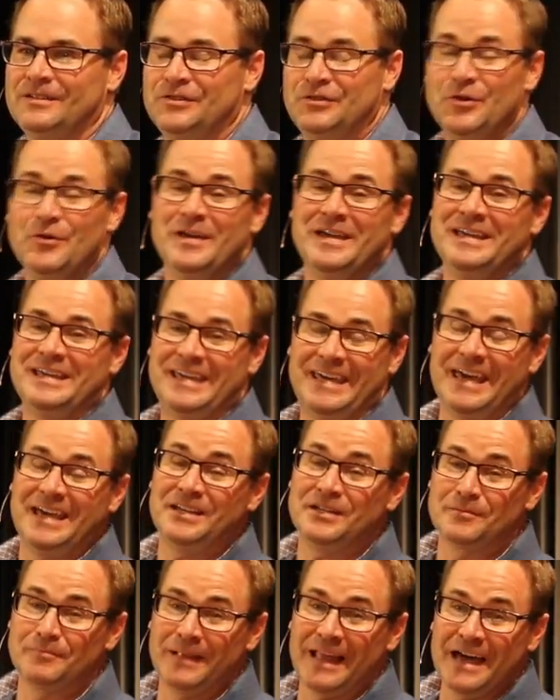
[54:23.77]
Doing
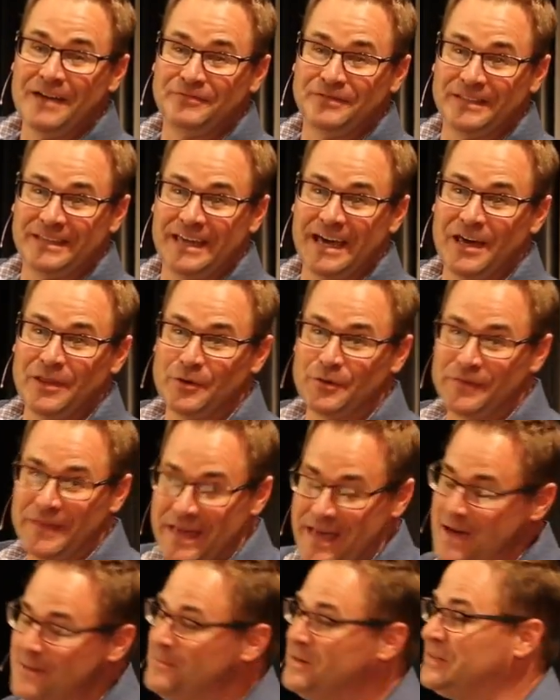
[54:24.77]
kingdom life together in
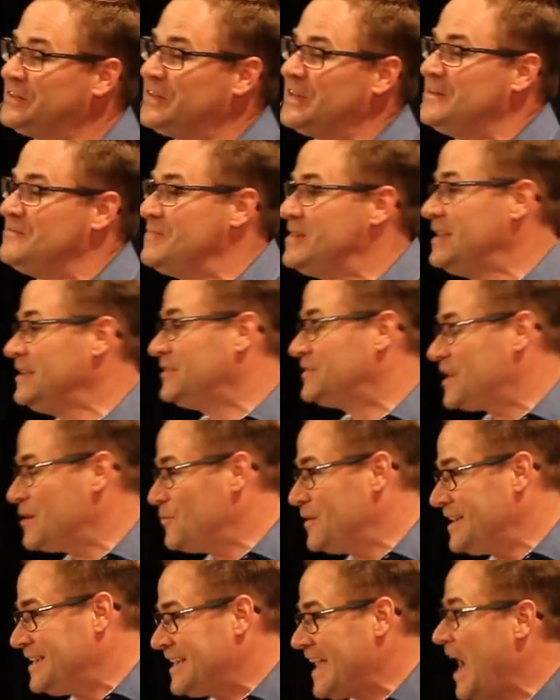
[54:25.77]
the embassy means
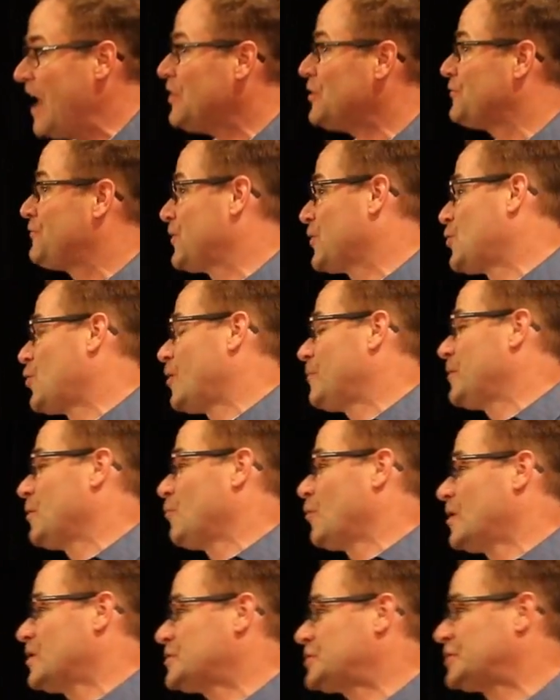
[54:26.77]
that we gather for corporate
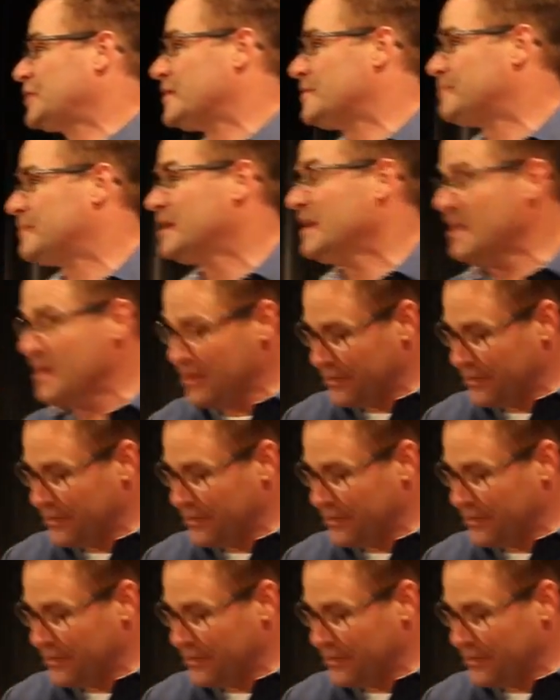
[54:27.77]
worship.